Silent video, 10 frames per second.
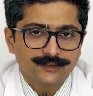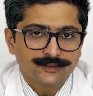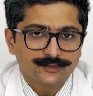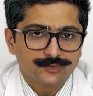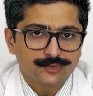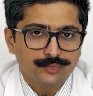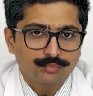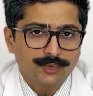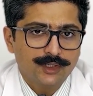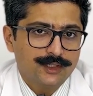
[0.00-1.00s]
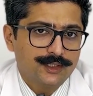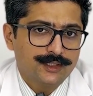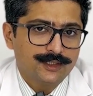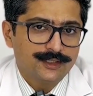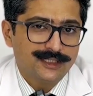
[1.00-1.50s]
So
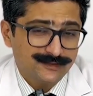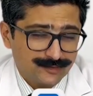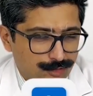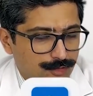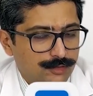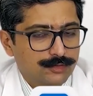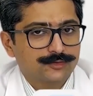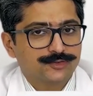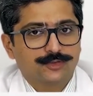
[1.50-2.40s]
let's talk about